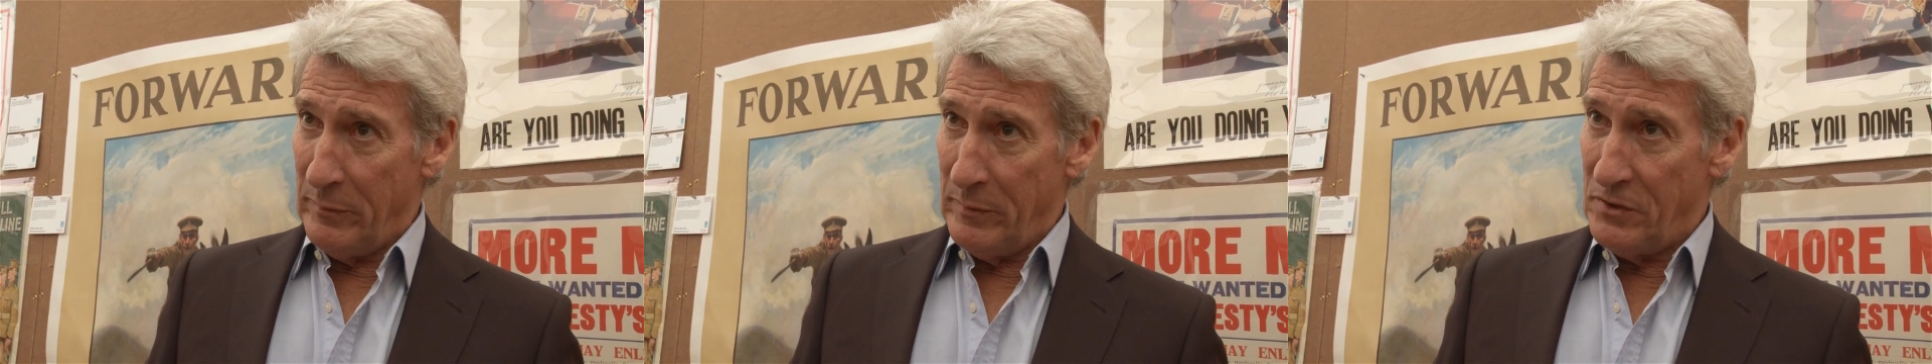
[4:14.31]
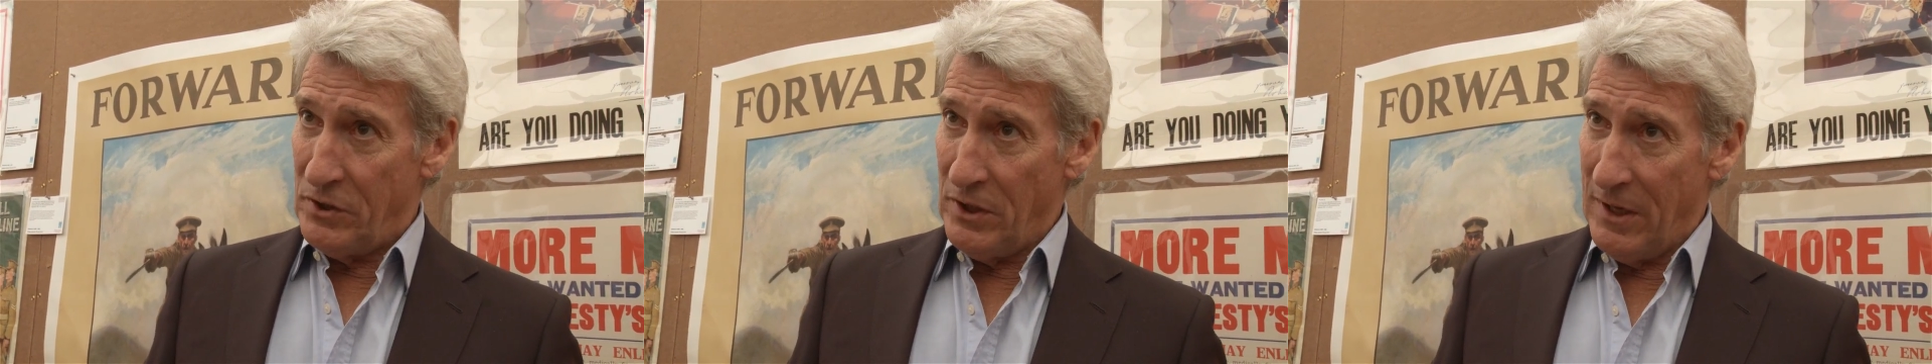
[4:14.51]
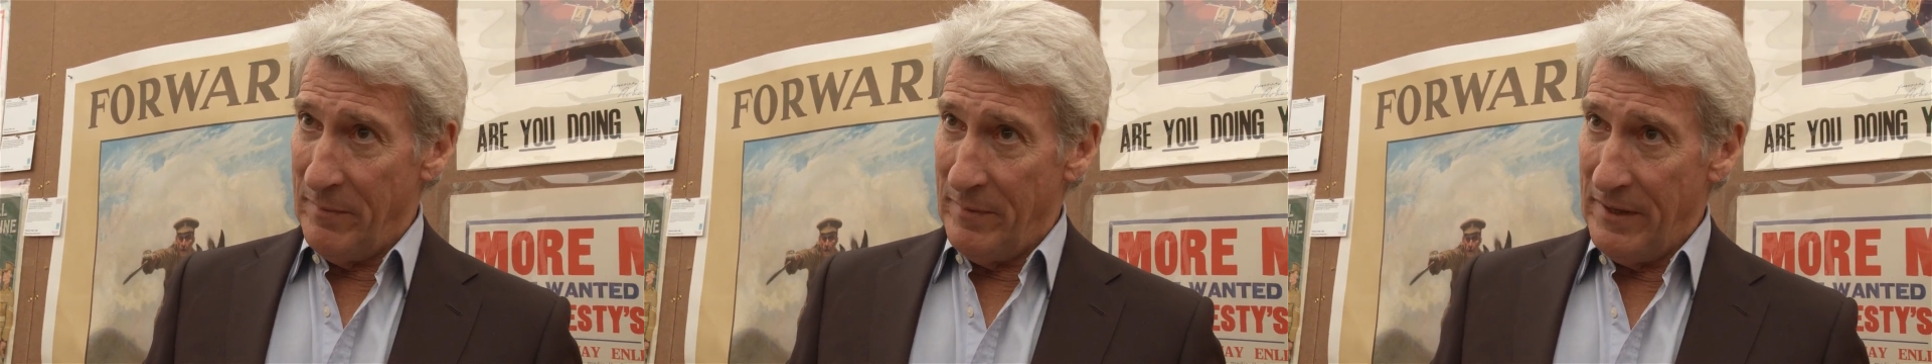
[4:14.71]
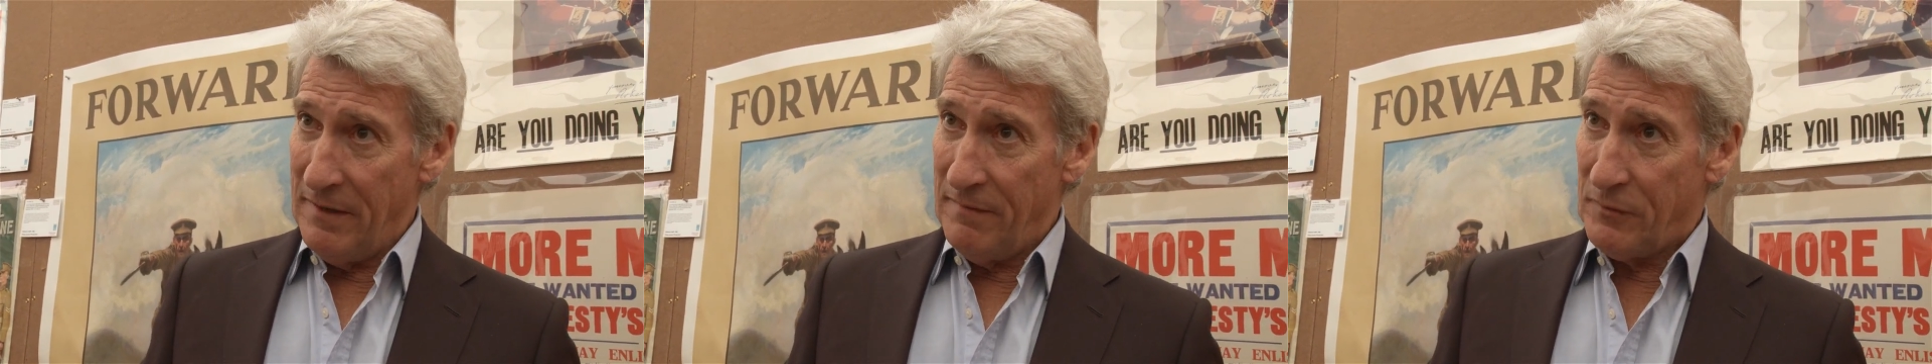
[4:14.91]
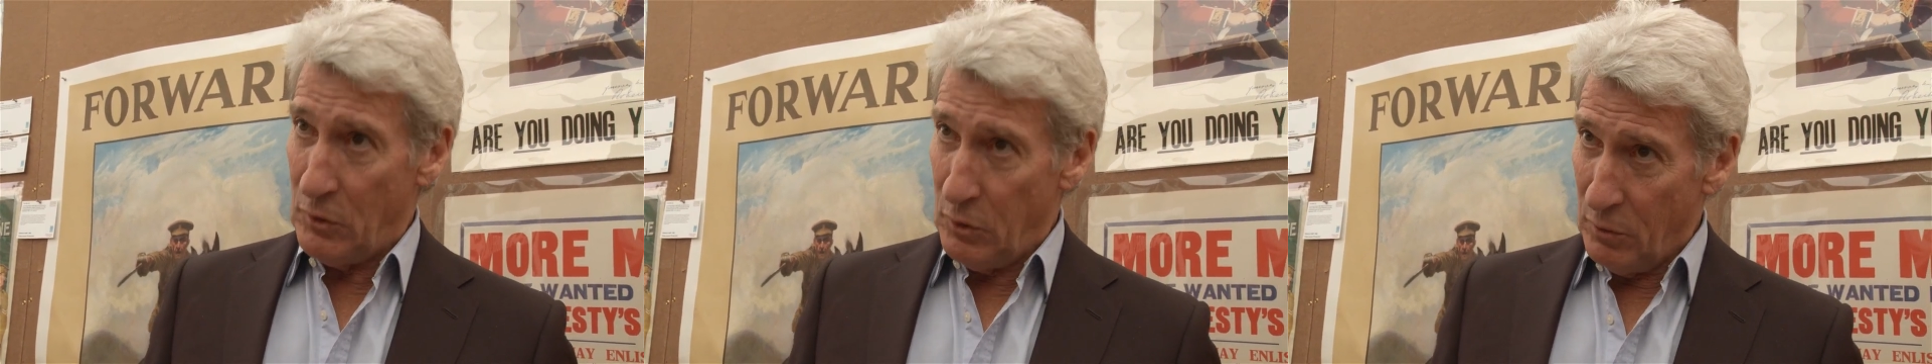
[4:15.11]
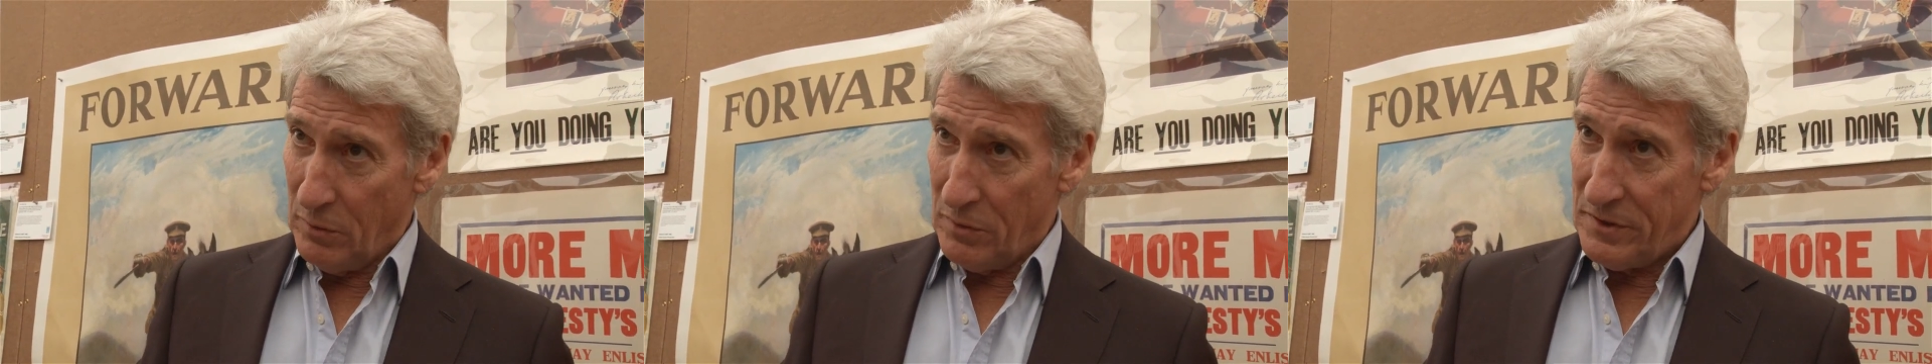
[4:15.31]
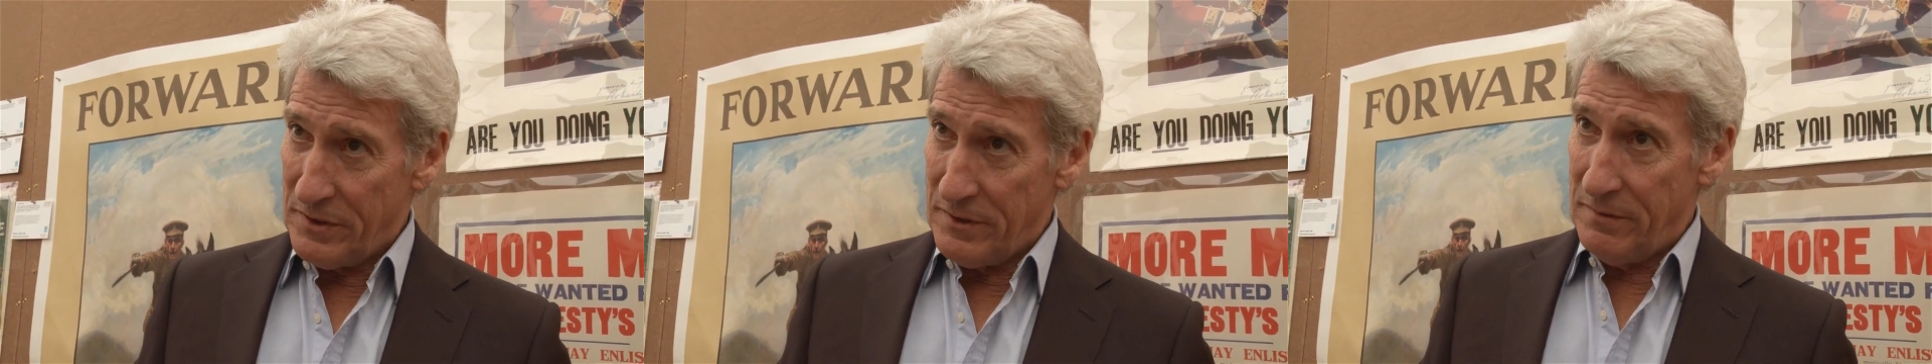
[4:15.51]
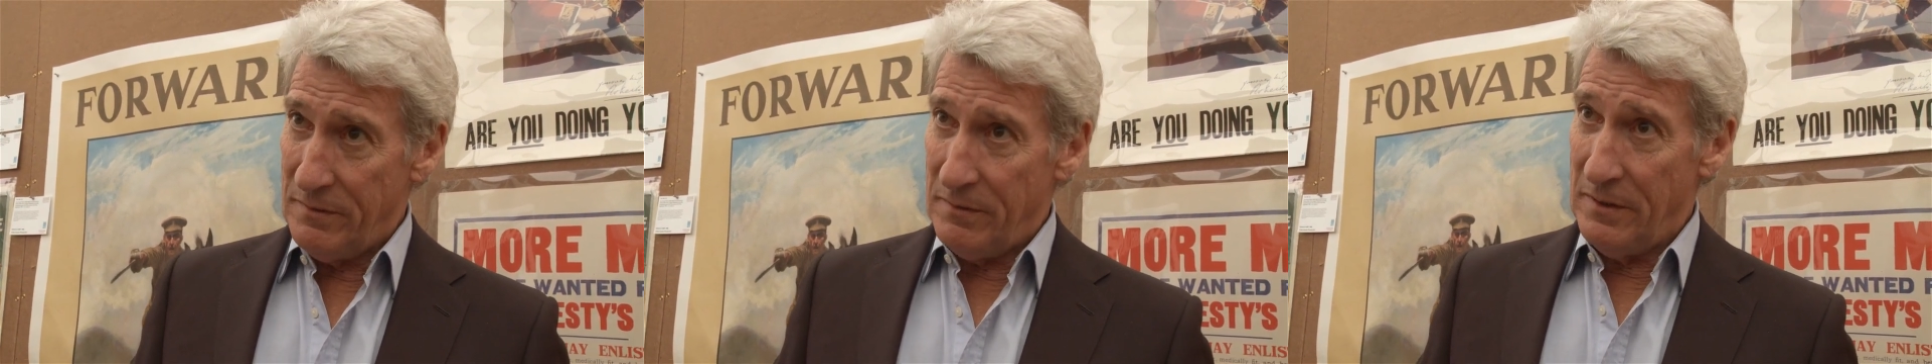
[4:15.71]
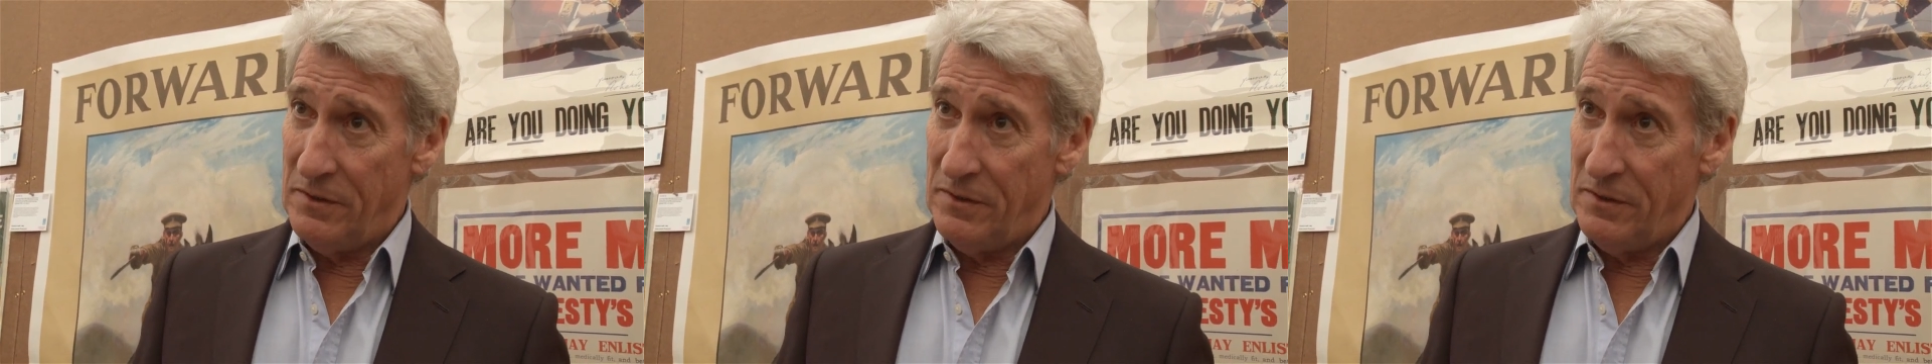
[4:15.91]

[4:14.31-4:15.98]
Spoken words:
with Germany, of course.